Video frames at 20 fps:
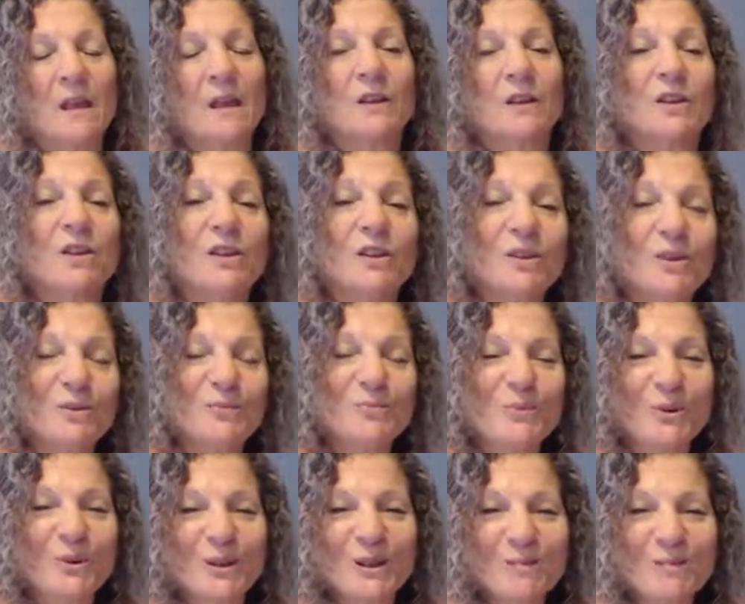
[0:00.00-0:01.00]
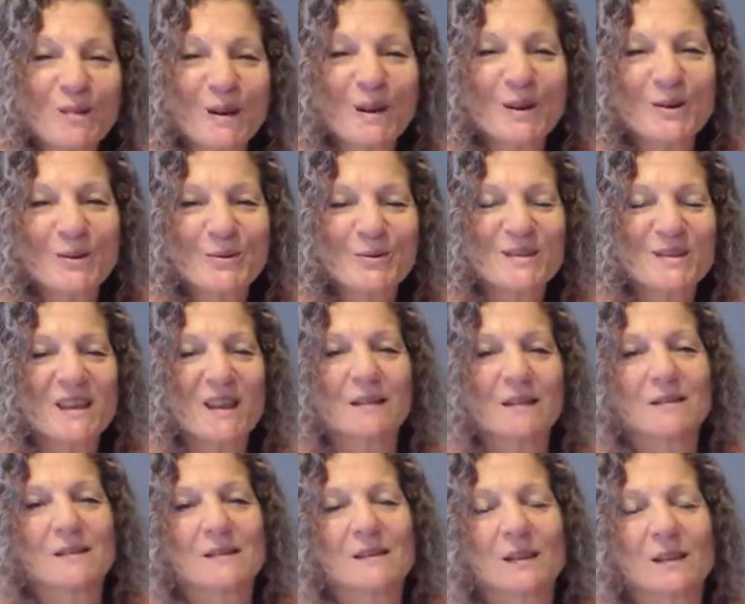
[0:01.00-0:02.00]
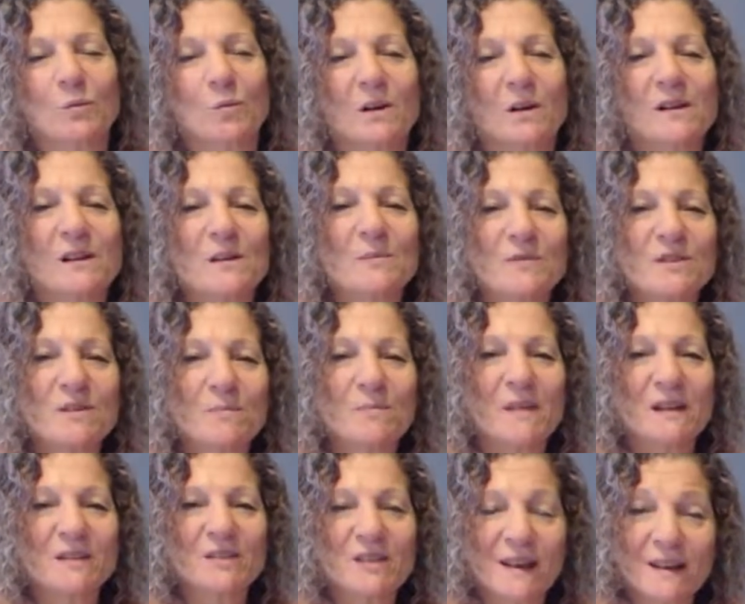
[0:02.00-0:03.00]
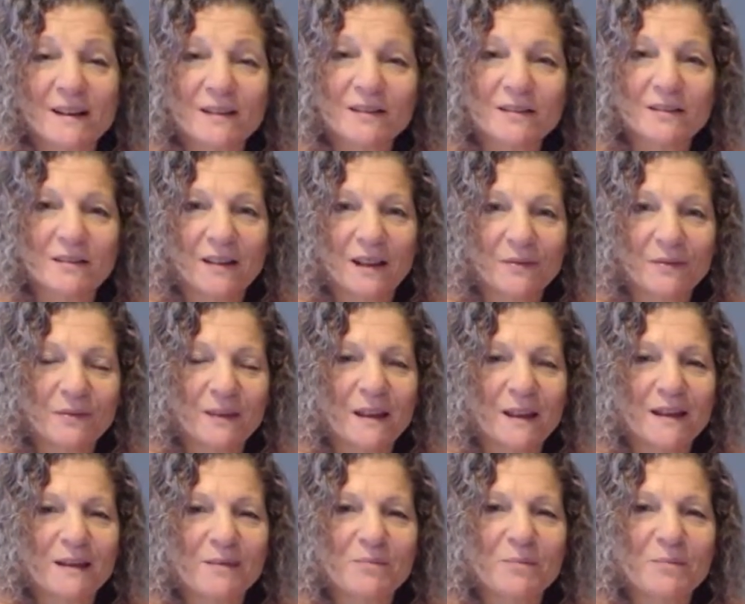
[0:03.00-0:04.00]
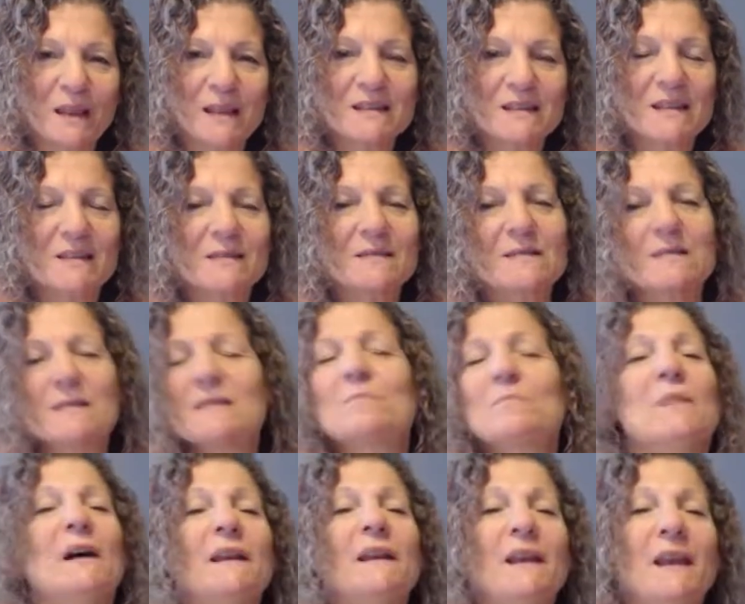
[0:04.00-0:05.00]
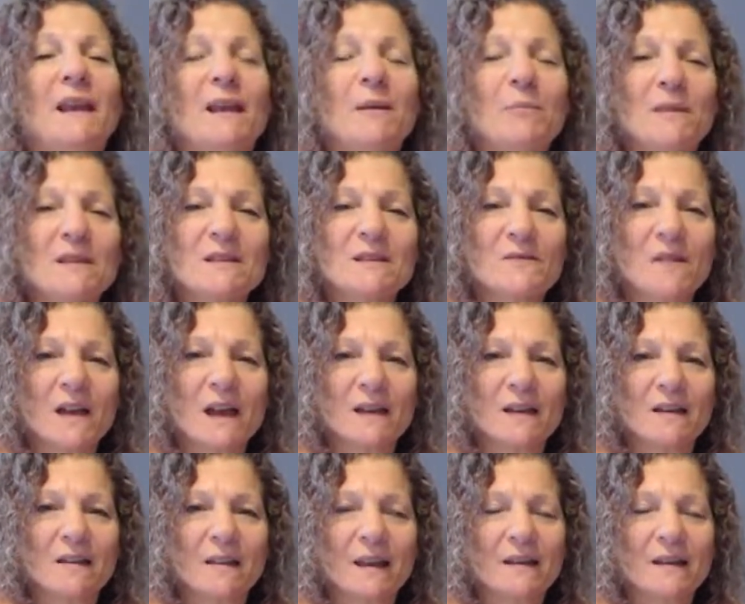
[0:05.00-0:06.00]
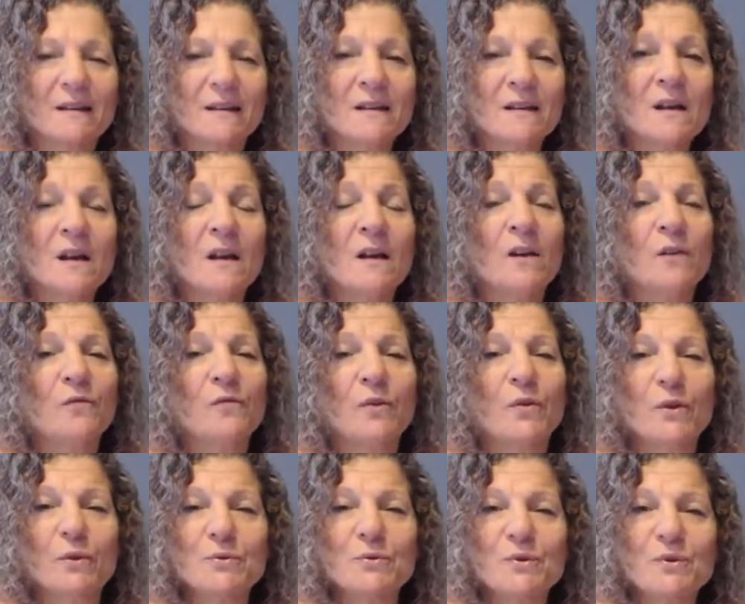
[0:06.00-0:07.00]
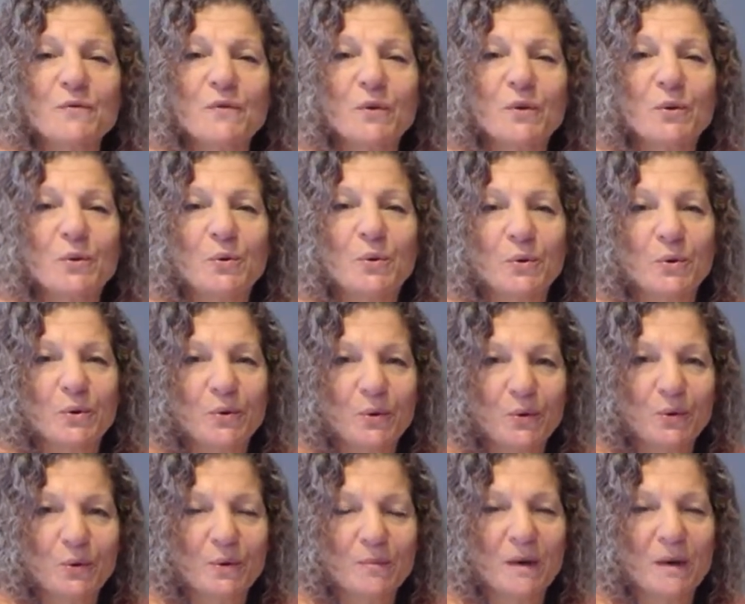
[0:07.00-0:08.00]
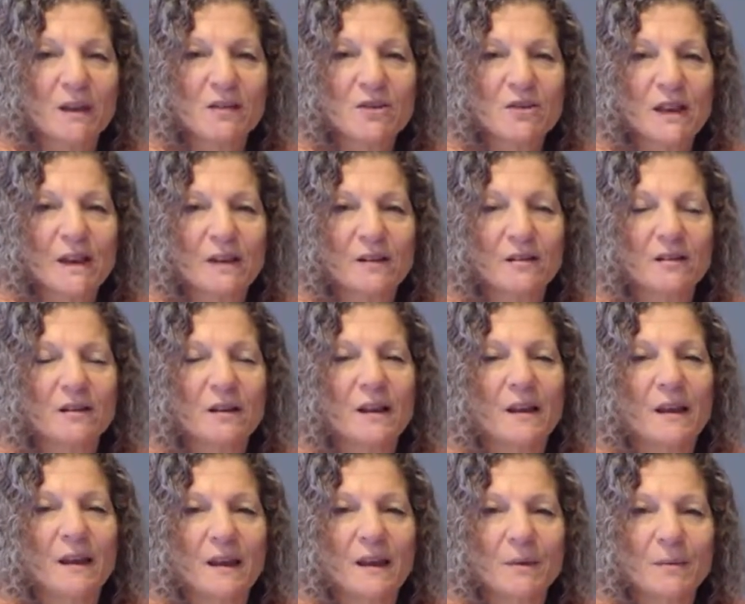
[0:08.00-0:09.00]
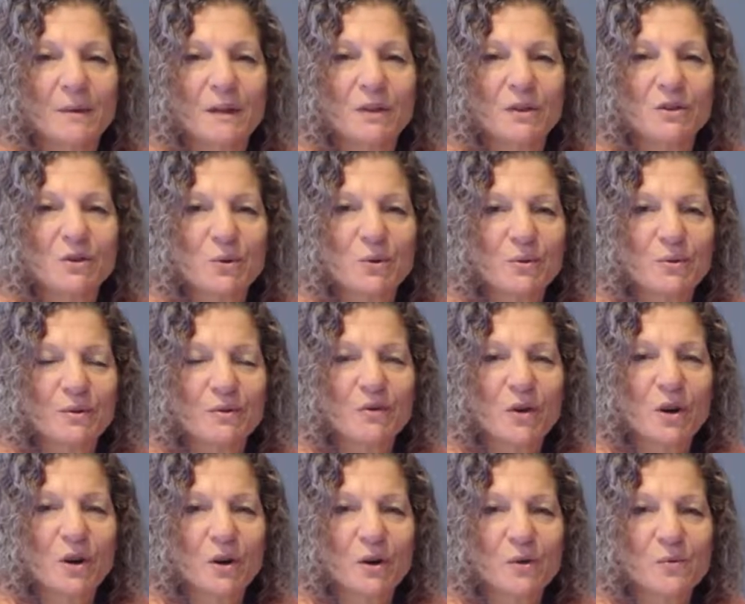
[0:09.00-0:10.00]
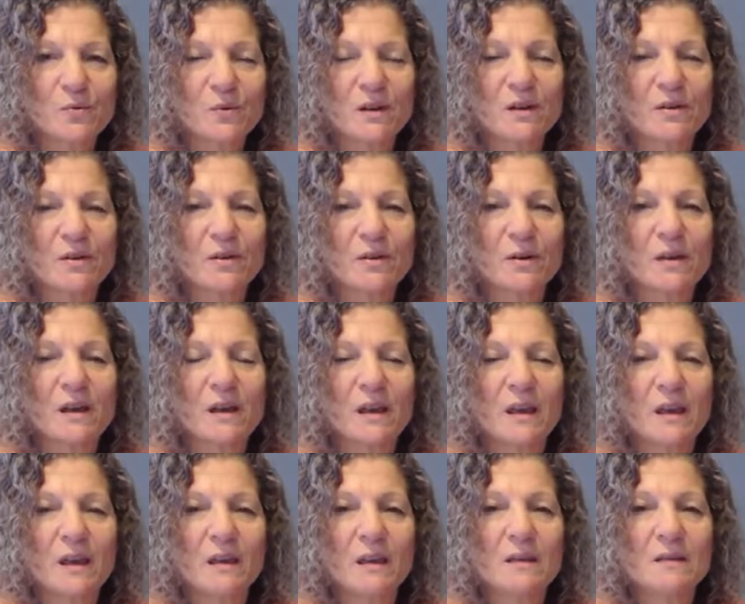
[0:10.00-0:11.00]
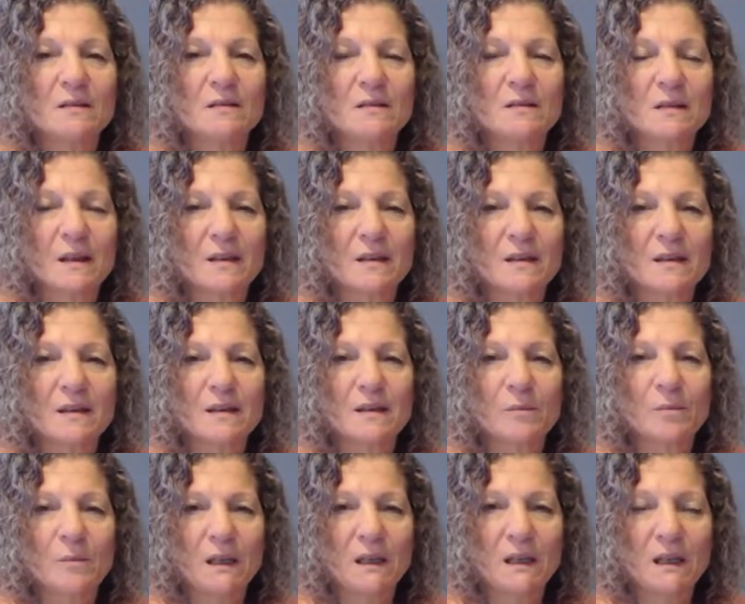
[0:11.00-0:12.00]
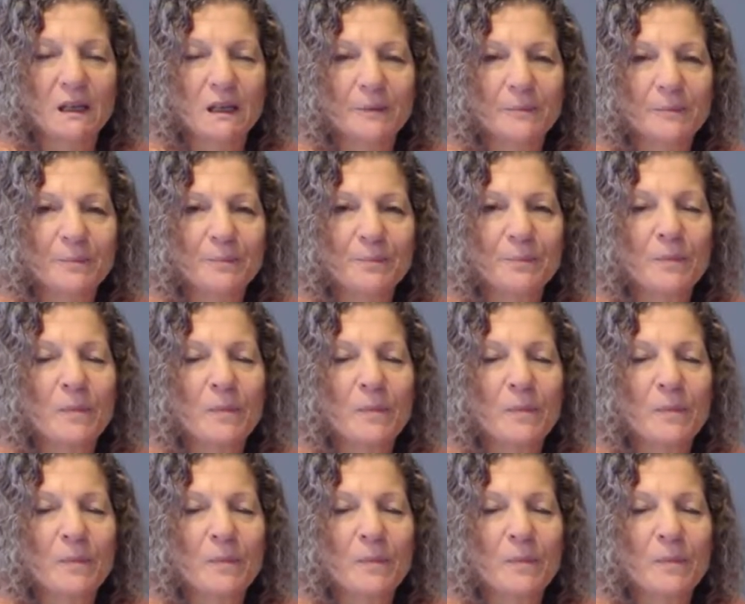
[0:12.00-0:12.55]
Good morning, my earth signs, and welcome to my channel, Love, Light, and Blessings. My name is Violetta. For those of you who are new to my channel, I am an intuitive card reader, a psychic medium.